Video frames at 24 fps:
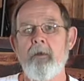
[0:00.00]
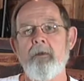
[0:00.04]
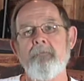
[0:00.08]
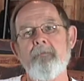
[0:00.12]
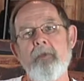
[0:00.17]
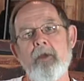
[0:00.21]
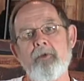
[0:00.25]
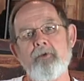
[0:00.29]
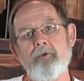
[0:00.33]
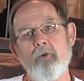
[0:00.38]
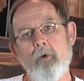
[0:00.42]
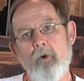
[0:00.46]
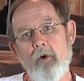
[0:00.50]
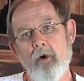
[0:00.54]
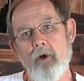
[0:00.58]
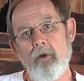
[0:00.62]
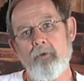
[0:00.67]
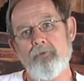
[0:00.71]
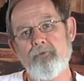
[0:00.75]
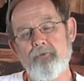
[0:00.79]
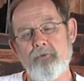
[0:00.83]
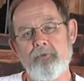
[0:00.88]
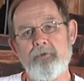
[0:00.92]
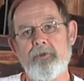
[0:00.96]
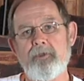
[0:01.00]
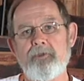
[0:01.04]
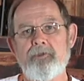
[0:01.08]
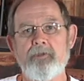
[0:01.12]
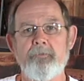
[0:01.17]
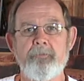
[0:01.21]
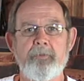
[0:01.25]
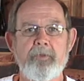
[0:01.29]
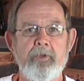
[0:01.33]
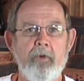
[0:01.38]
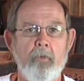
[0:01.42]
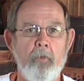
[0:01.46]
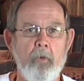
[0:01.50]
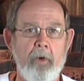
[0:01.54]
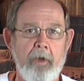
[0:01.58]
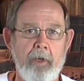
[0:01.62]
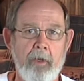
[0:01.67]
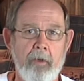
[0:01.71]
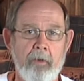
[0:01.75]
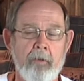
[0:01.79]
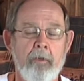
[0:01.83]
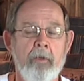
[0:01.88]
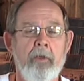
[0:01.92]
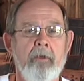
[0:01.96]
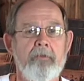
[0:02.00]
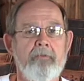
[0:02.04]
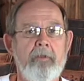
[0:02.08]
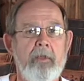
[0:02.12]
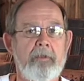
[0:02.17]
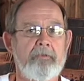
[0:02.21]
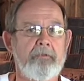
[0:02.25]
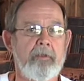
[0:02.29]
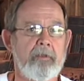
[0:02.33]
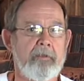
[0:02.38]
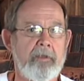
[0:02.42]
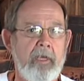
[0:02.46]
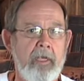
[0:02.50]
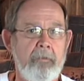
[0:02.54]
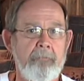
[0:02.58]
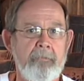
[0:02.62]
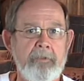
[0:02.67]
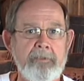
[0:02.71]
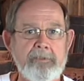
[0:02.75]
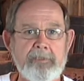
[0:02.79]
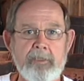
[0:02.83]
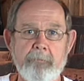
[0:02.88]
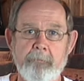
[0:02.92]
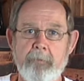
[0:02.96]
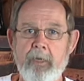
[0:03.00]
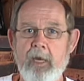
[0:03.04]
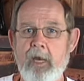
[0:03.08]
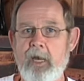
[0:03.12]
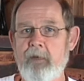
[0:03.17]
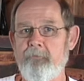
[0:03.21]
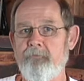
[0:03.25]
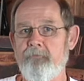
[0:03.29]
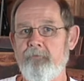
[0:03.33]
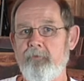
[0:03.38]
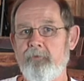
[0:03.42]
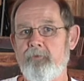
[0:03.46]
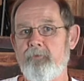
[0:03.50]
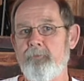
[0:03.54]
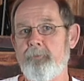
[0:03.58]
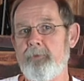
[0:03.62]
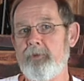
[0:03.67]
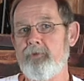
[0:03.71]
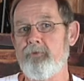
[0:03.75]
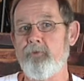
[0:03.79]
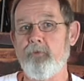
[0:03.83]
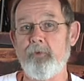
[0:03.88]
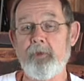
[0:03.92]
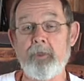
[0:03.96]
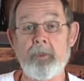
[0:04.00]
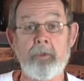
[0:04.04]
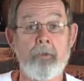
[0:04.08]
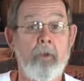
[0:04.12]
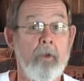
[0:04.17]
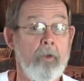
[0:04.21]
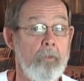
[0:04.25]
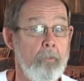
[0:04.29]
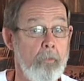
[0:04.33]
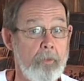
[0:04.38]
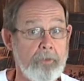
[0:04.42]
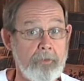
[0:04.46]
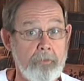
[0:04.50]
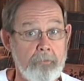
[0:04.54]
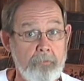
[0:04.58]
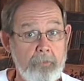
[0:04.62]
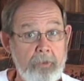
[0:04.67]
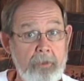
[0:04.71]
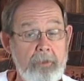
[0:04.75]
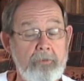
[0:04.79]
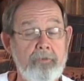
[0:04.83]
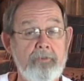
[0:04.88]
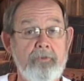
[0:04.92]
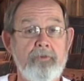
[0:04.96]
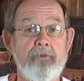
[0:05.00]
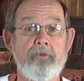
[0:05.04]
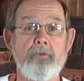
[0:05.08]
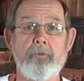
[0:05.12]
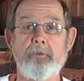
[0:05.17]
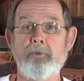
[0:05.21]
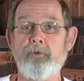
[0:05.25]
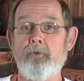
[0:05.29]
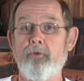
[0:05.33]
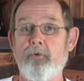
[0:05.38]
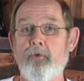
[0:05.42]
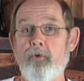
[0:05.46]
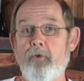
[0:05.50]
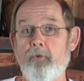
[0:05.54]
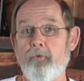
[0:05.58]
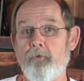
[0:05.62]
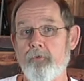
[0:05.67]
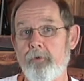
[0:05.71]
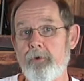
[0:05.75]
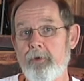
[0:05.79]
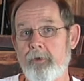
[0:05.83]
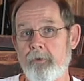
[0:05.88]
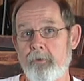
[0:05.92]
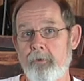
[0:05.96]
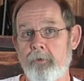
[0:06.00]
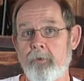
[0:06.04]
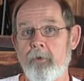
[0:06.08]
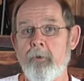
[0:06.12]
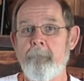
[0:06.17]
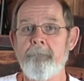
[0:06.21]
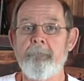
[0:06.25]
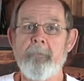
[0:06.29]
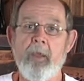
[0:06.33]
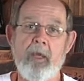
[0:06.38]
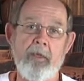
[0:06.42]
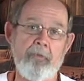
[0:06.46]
Now, you also need to be aware that there can be some conflicts between what you need to do in your career